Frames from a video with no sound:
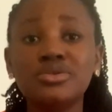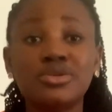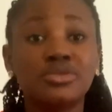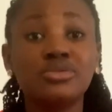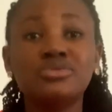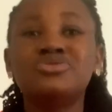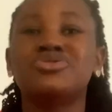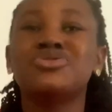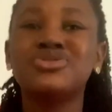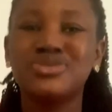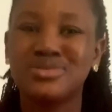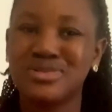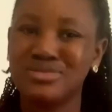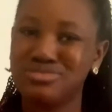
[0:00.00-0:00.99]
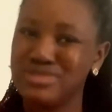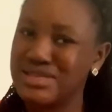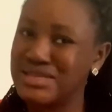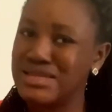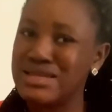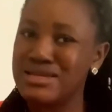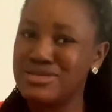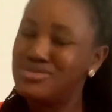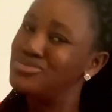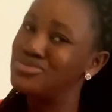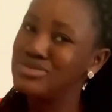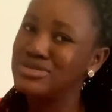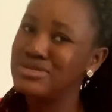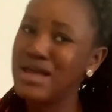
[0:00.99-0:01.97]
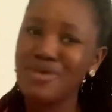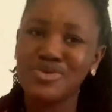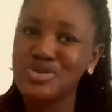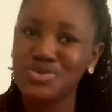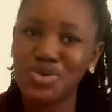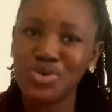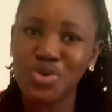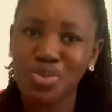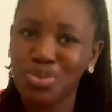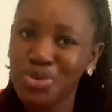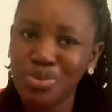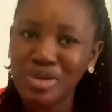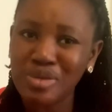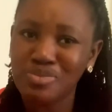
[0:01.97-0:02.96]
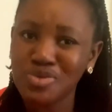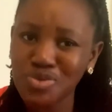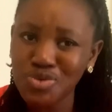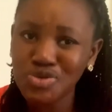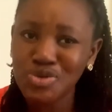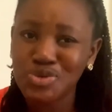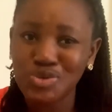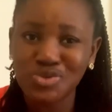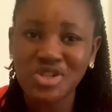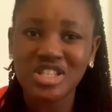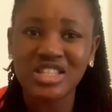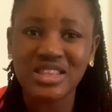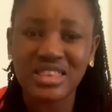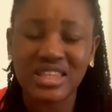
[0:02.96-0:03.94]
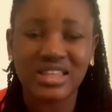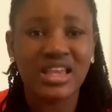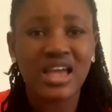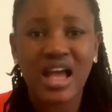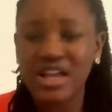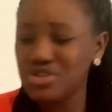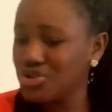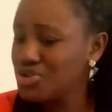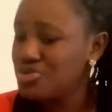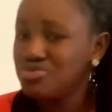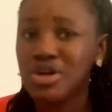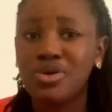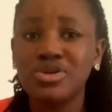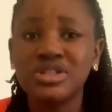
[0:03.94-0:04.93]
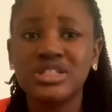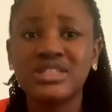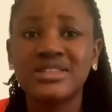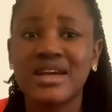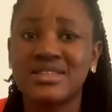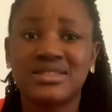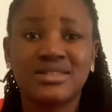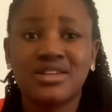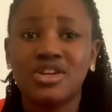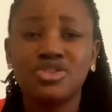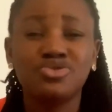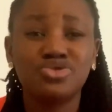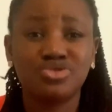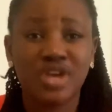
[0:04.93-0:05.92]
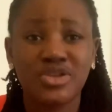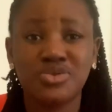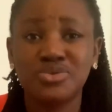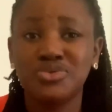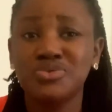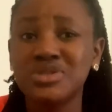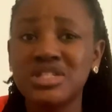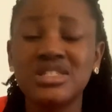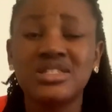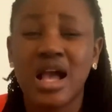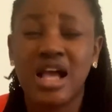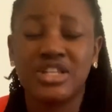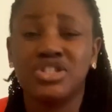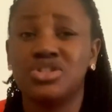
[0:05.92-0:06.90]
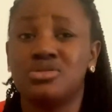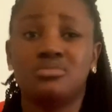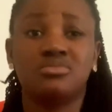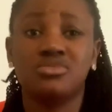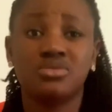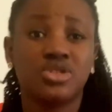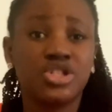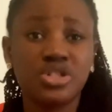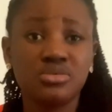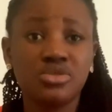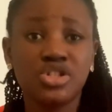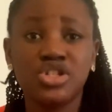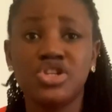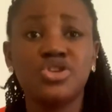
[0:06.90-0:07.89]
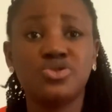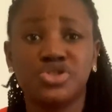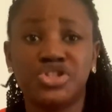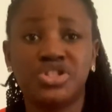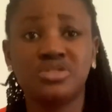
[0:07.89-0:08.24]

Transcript: no, just stay. That is not your problem. You don't need to do anything, and just record it that you try to do this and he or she